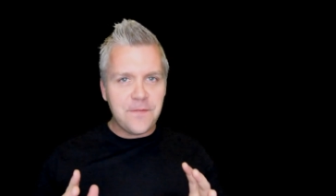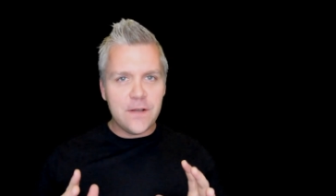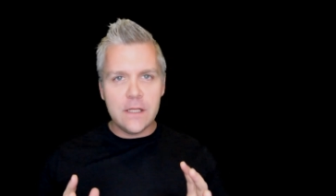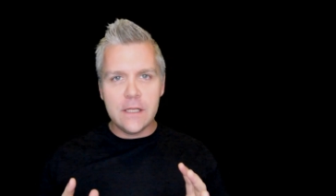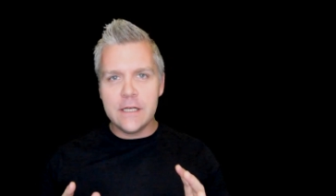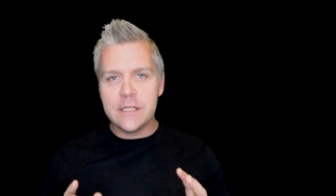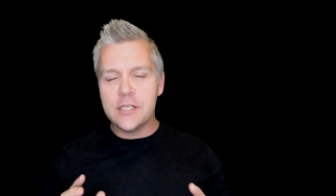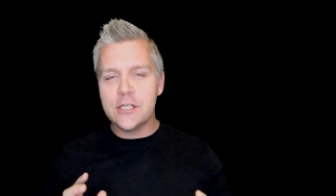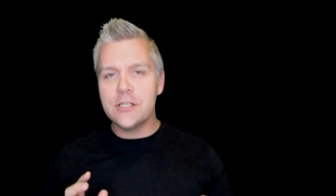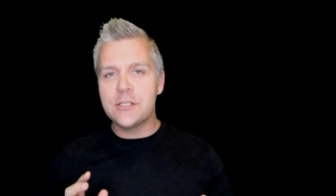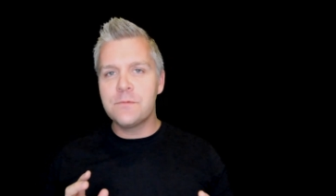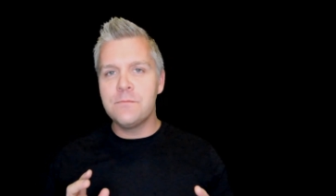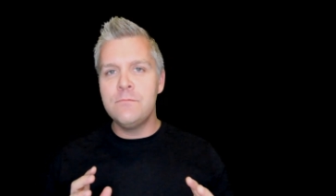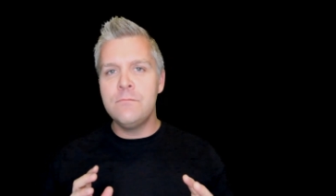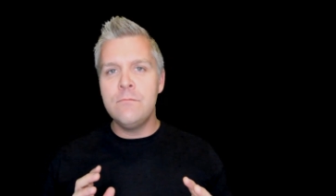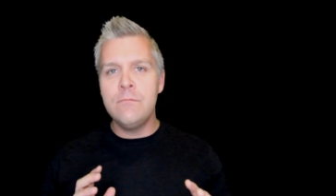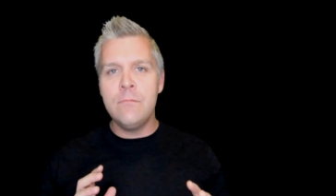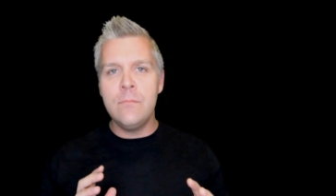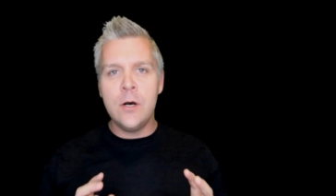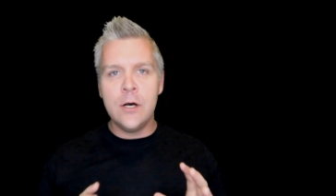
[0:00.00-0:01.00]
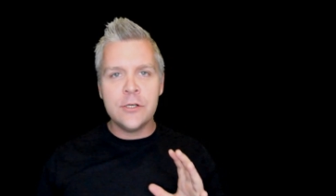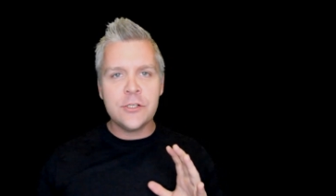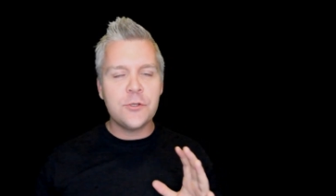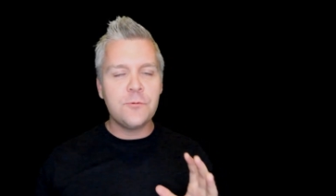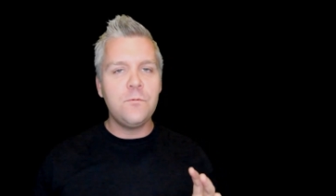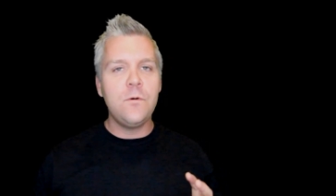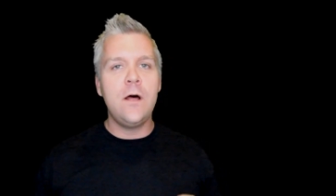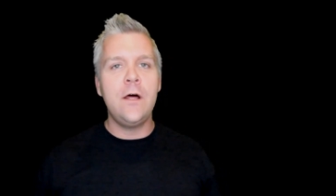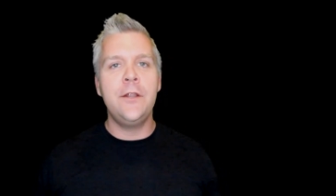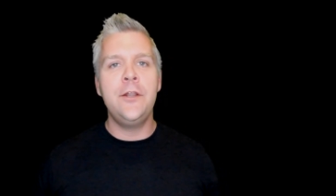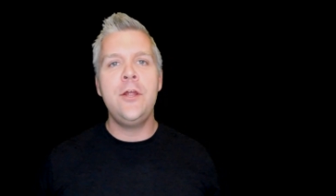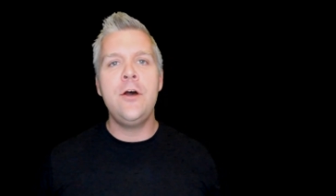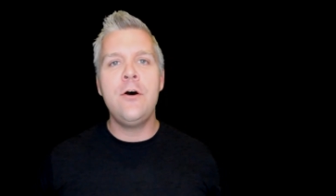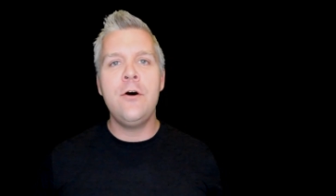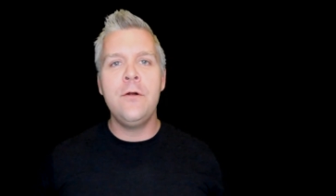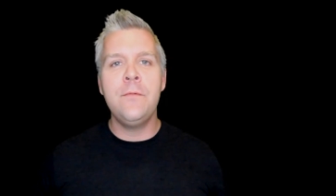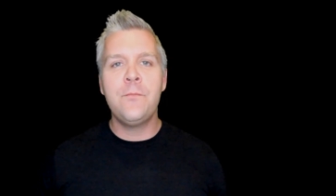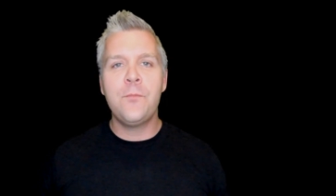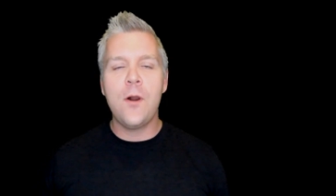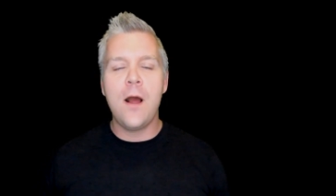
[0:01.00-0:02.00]
Village is most well
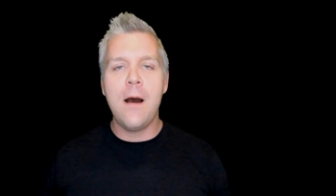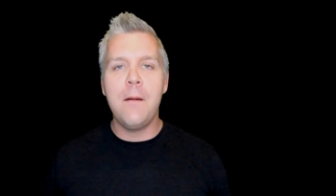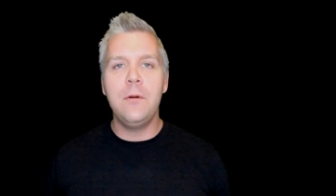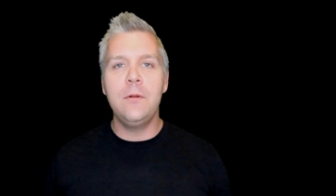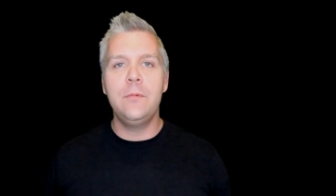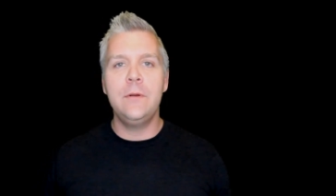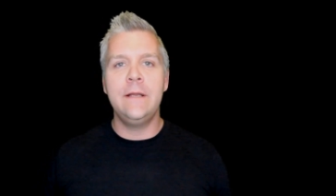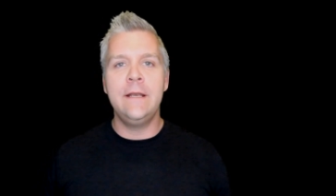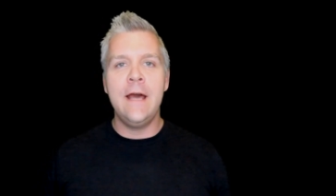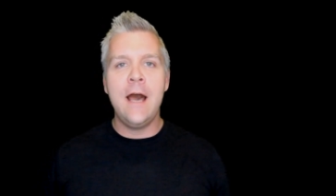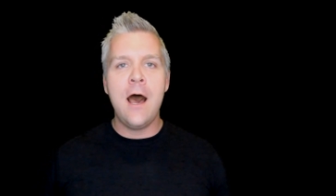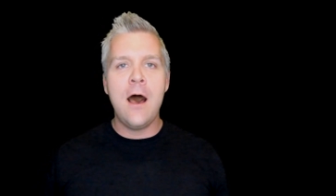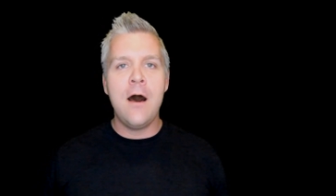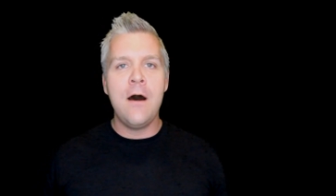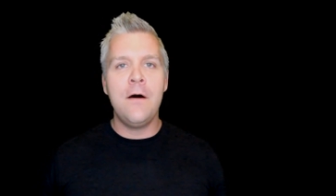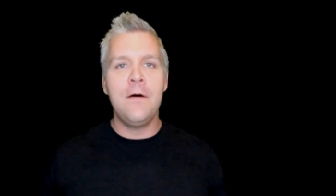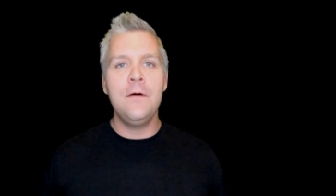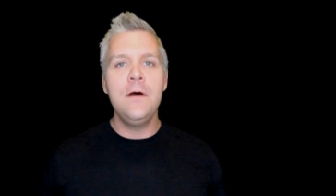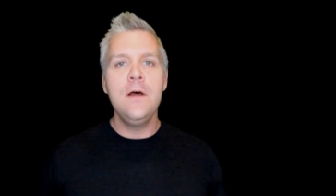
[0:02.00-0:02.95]
known probably now